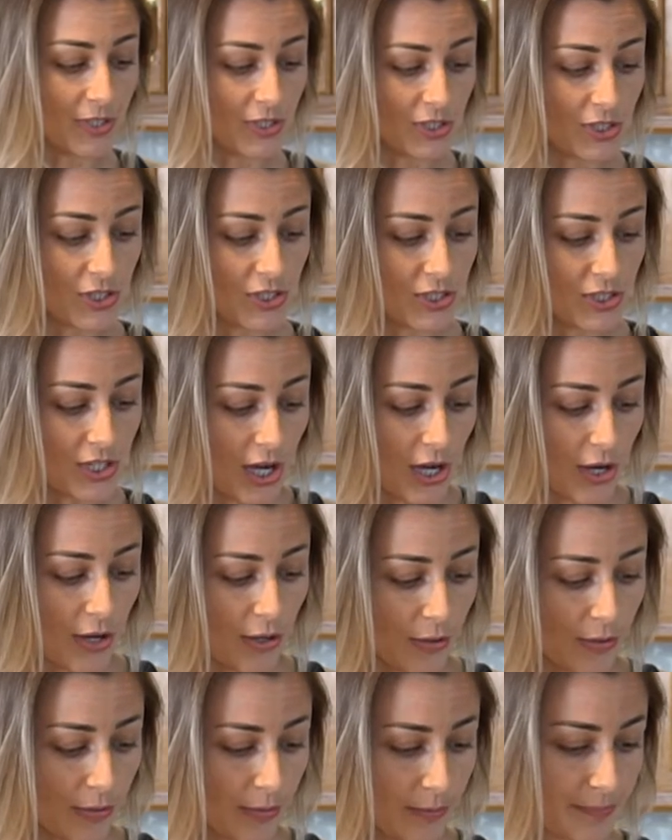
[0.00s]

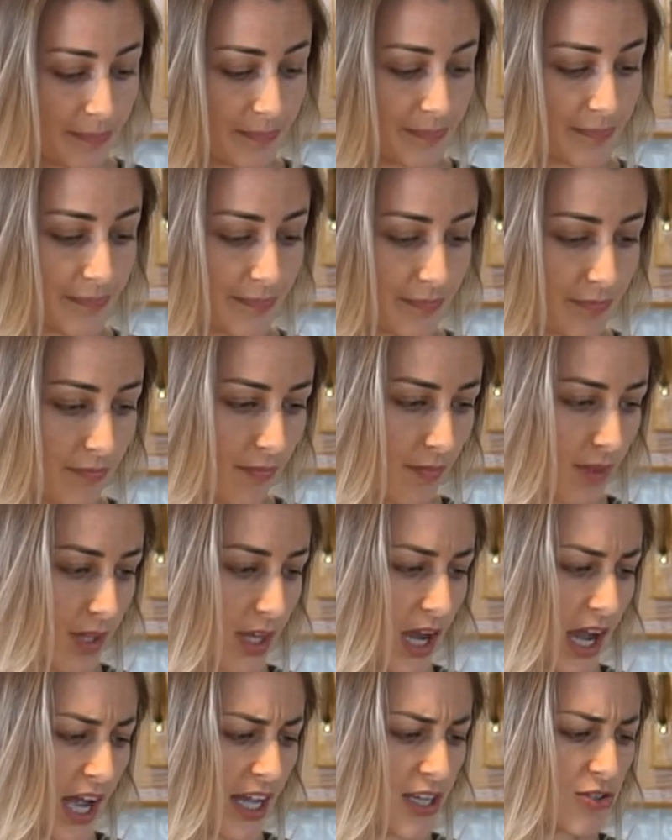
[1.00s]
So
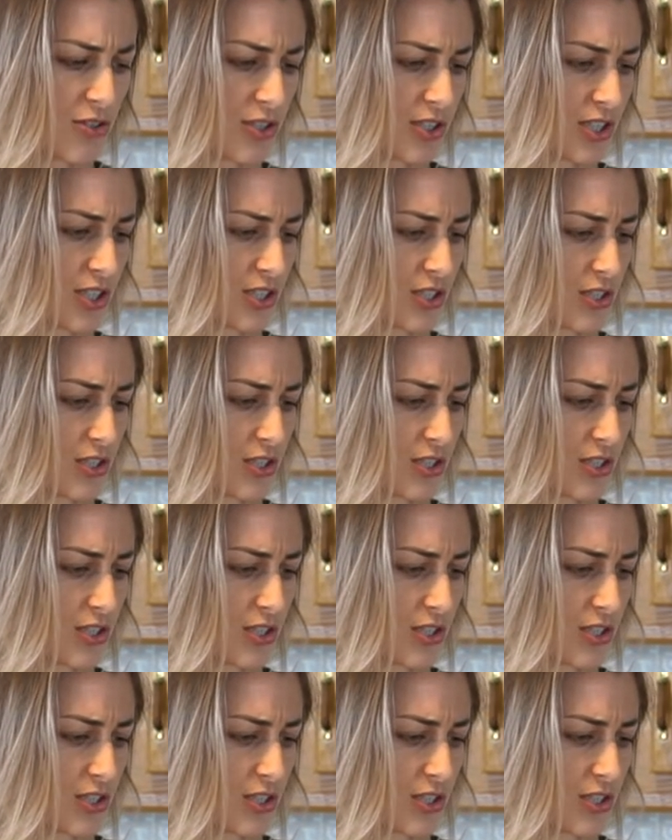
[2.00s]
I usually